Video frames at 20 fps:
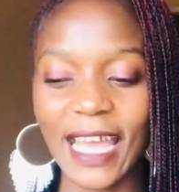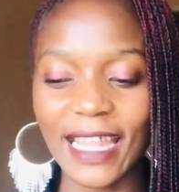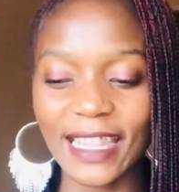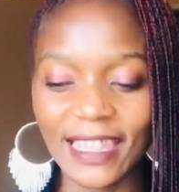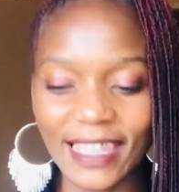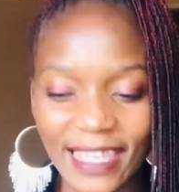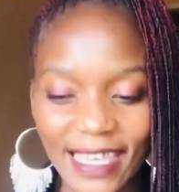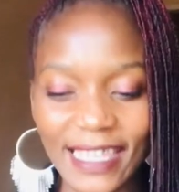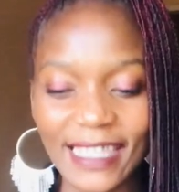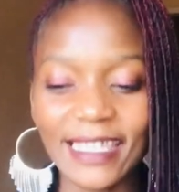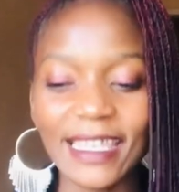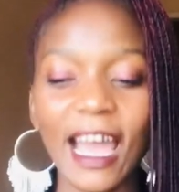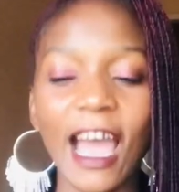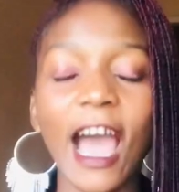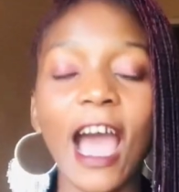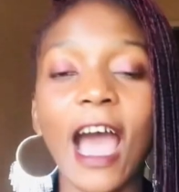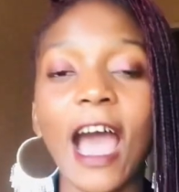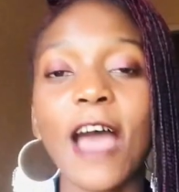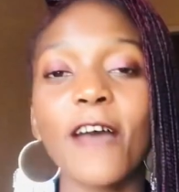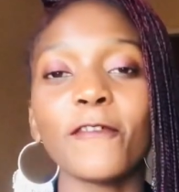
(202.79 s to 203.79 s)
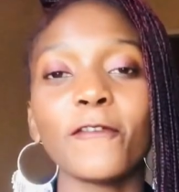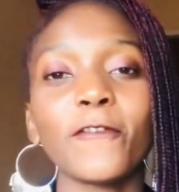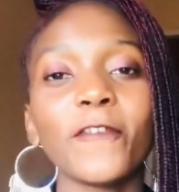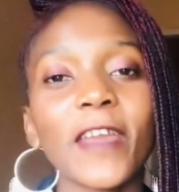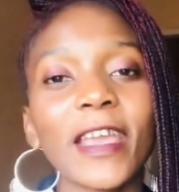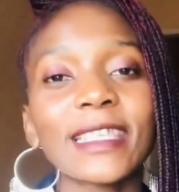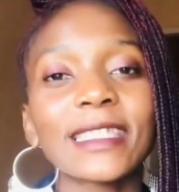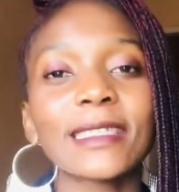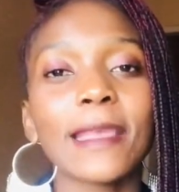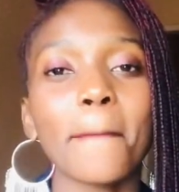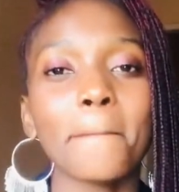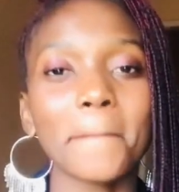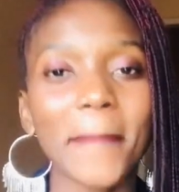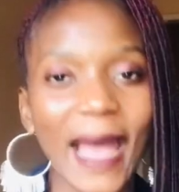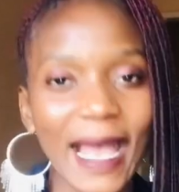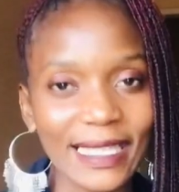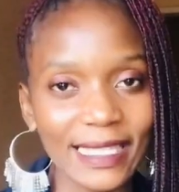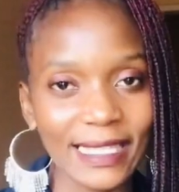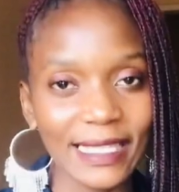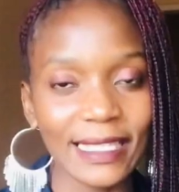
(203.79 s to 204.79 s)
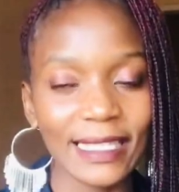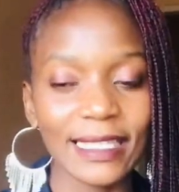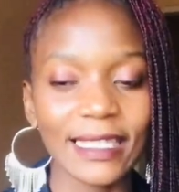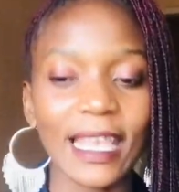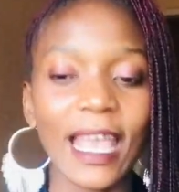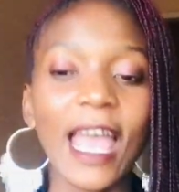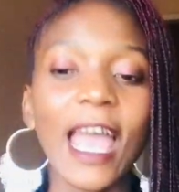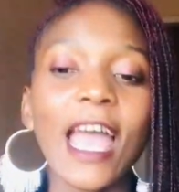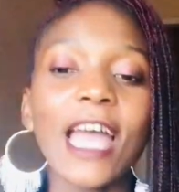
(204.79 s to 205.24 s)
and these are face masks.